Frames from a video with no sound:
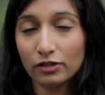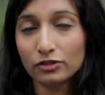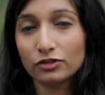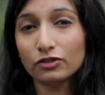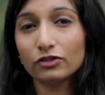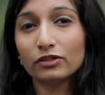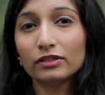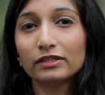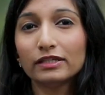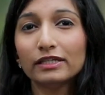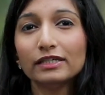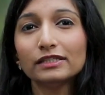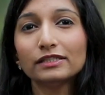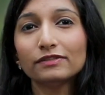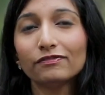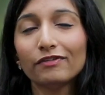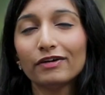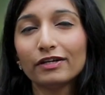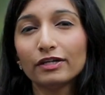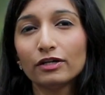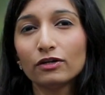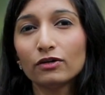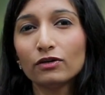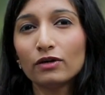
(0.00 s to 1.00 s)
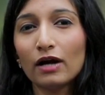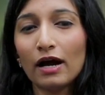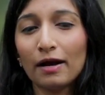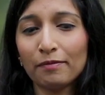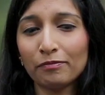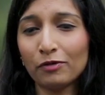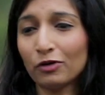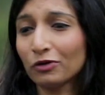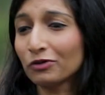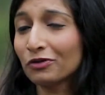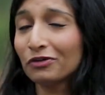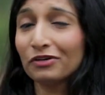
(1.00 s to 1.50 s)
So in this video,
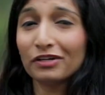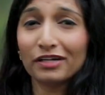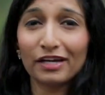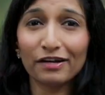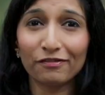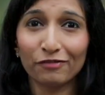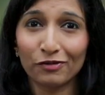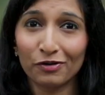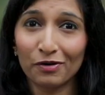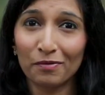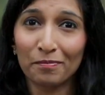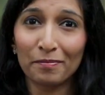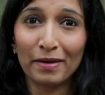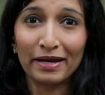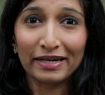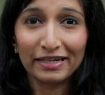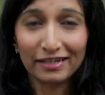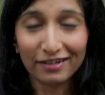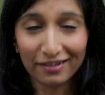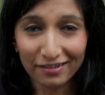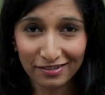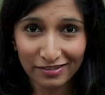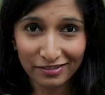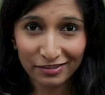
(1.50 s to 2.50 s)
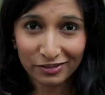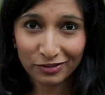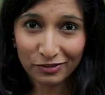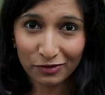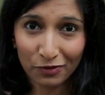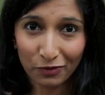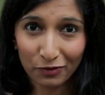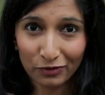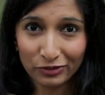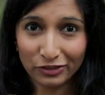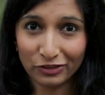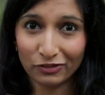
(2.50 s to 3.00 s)
I'm not going to give you a medical
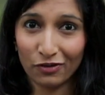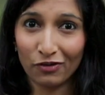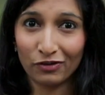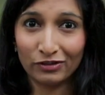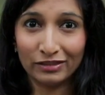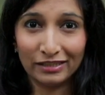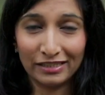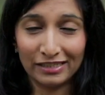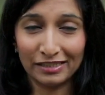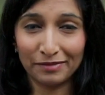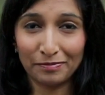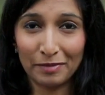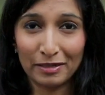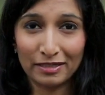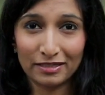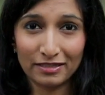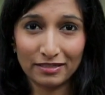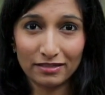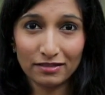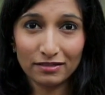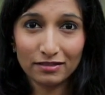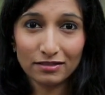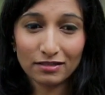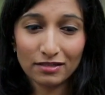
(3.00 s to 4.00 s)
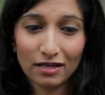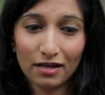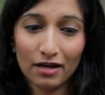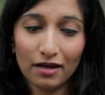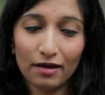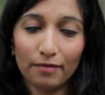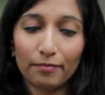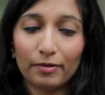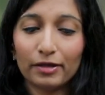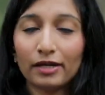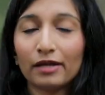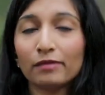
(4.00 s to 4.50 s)
discourse on these medicines,
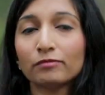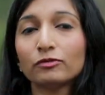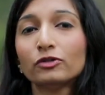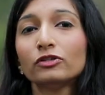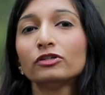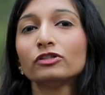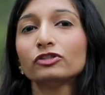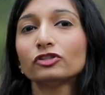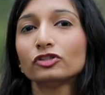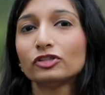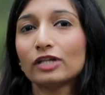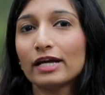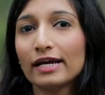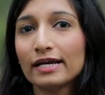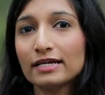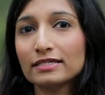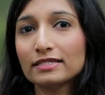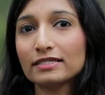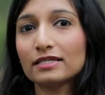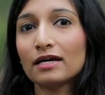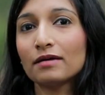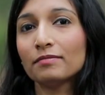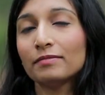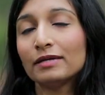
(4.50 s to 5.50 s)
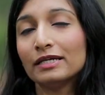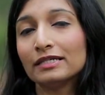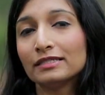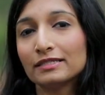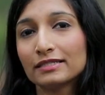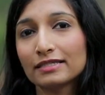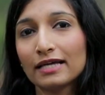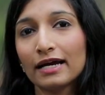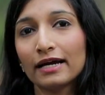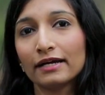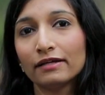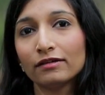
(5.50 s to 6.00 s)
but I'm going to share some
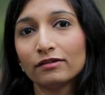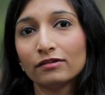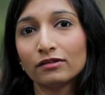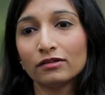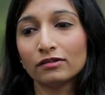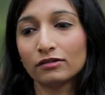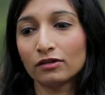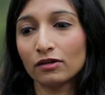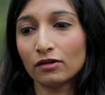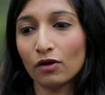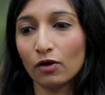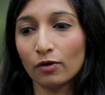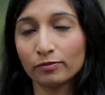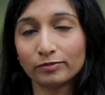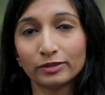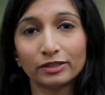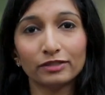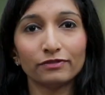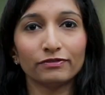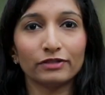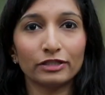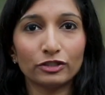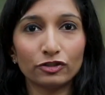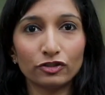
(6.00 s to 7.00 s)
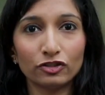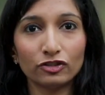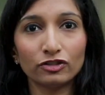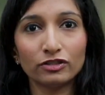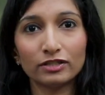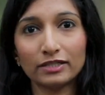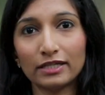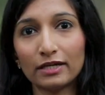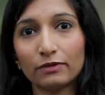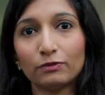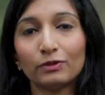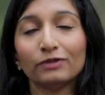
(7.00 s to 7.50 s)
insider
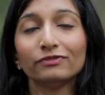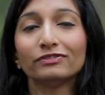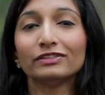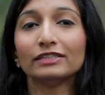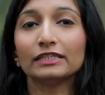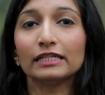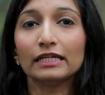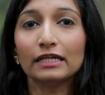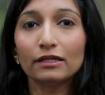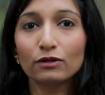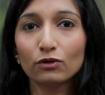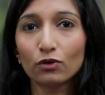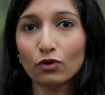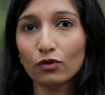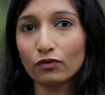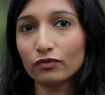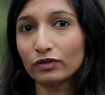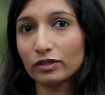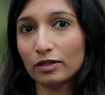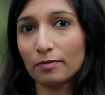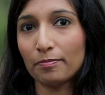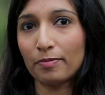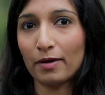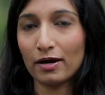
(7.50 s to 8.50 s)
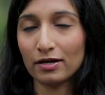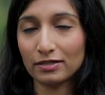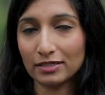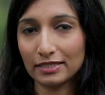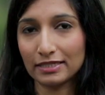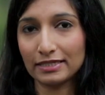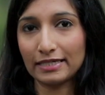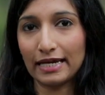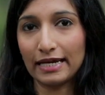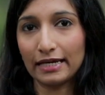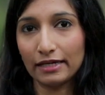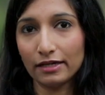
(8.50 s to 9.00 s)
observations that we've seen over the
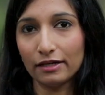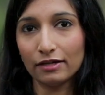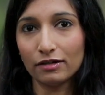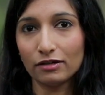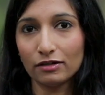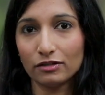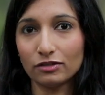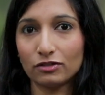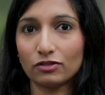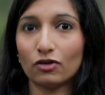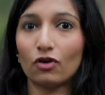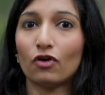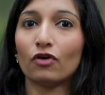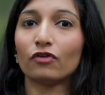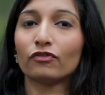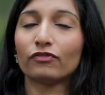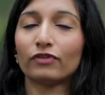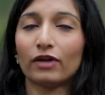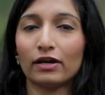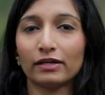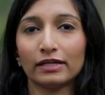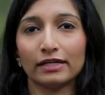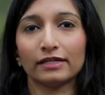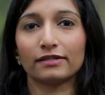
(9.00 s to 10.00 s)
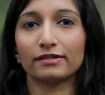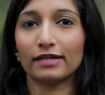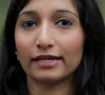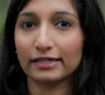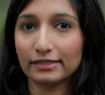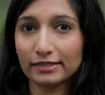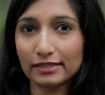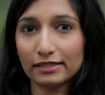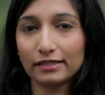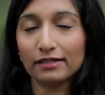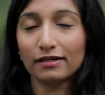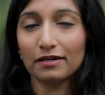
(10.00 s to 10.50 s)
past ten years of running
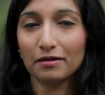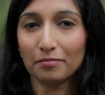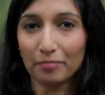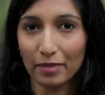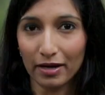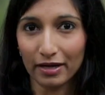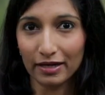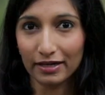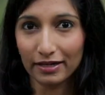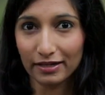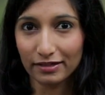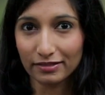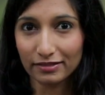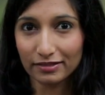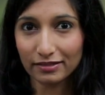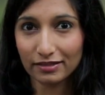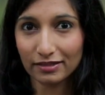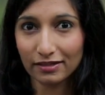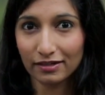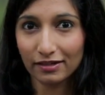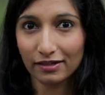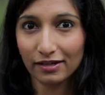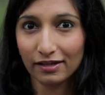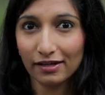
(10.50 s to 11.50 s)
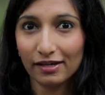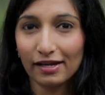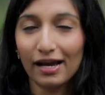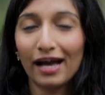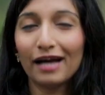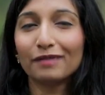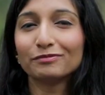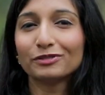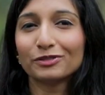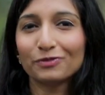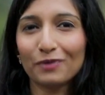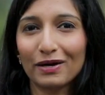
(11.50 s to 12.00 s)
treks in the Himalayas.
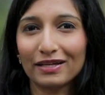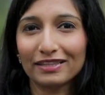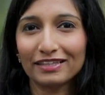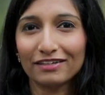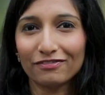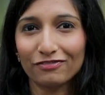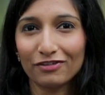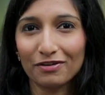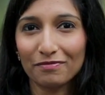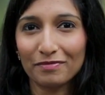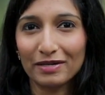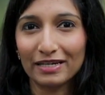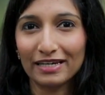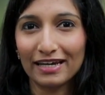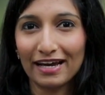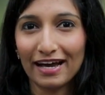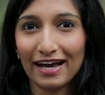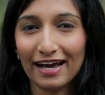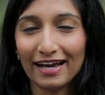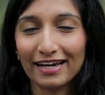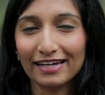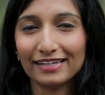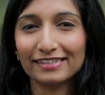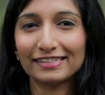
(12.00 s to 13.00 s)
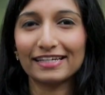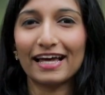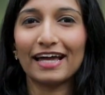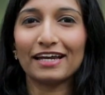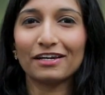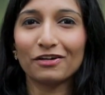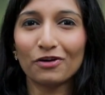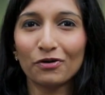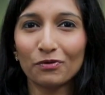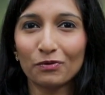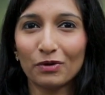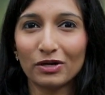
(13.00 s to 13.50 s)
I'm Swati from India Hikes
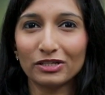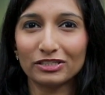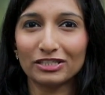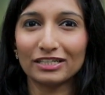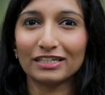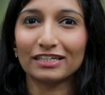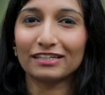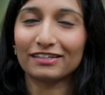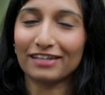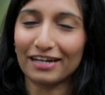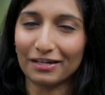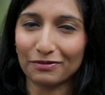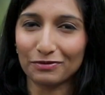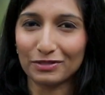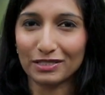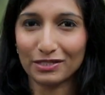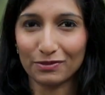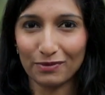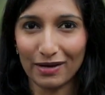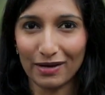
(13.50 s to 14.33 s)
and you're watching Trek with